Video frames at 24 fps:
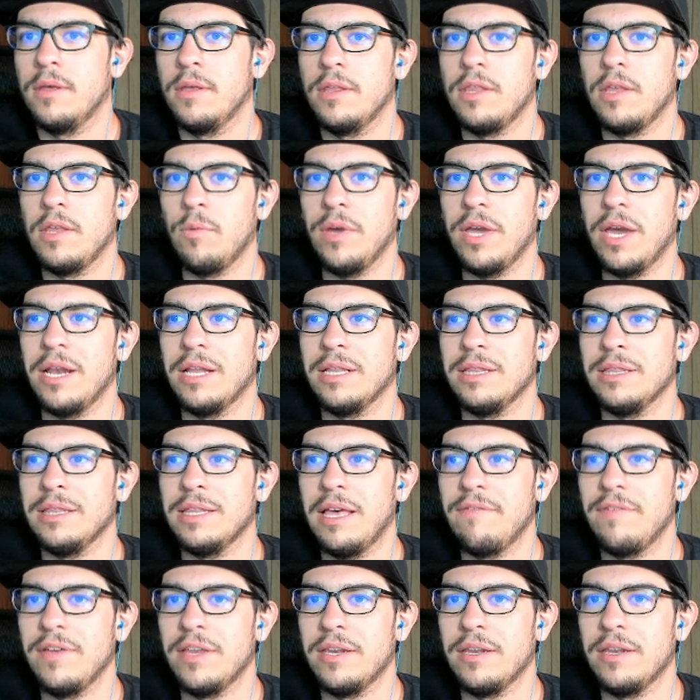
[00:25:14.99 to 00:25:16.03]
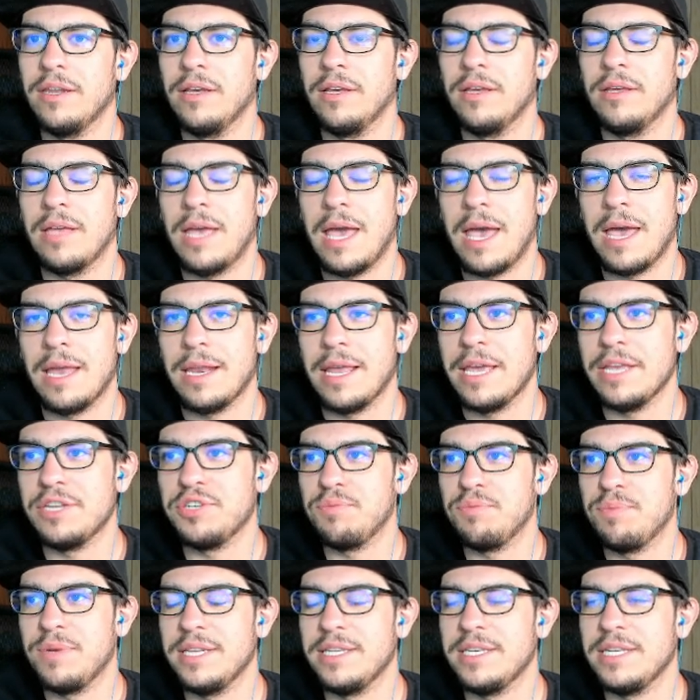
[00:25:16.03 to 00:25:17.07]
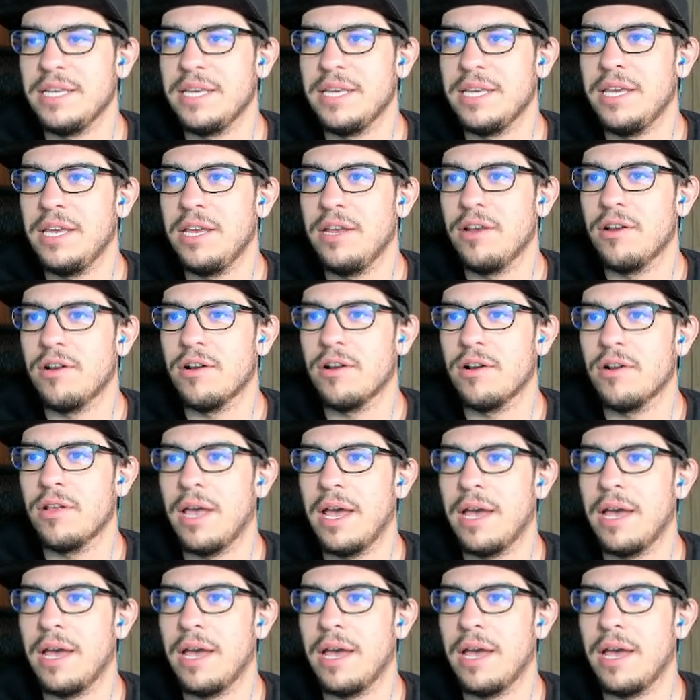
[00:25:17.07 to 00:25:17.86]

Then we got 11 at HPD here.